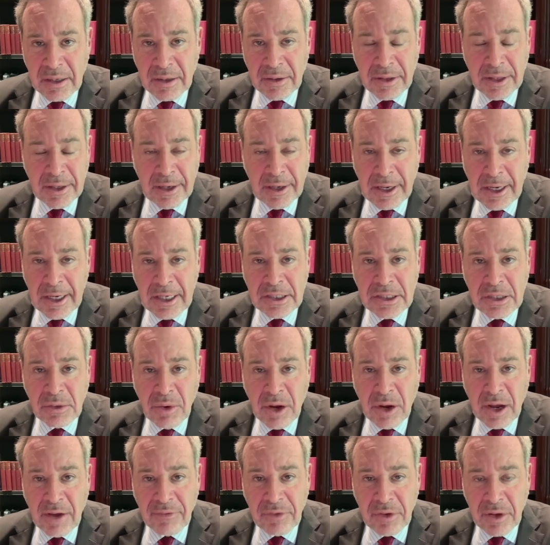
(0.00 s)
the easy
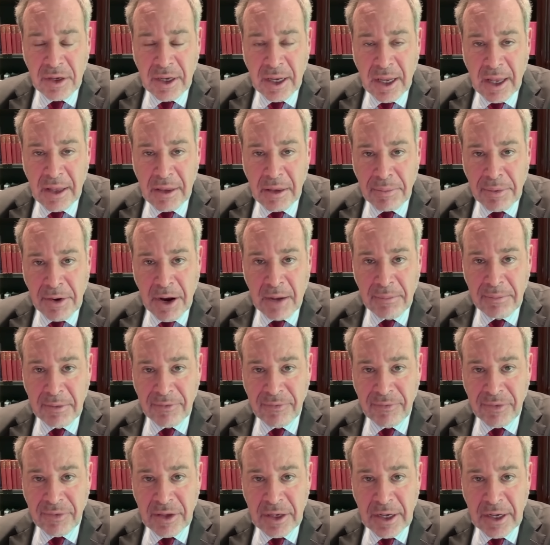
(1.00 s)
way of looking at the problem
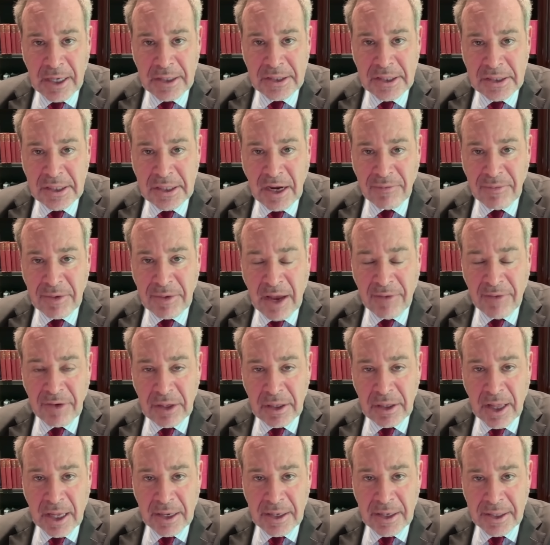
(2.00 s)
of the United States government having a
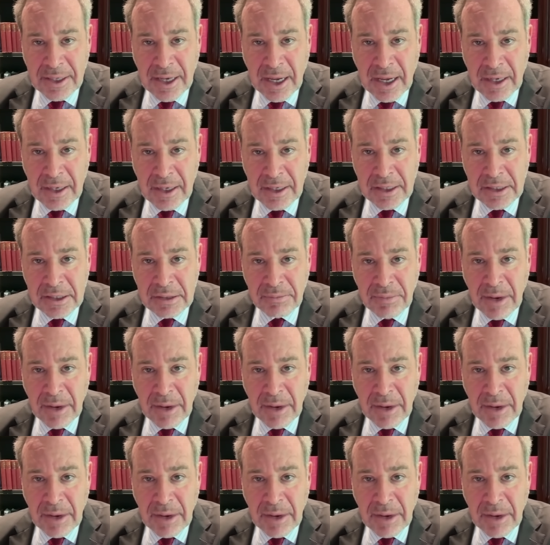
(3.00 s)
lot of debt is,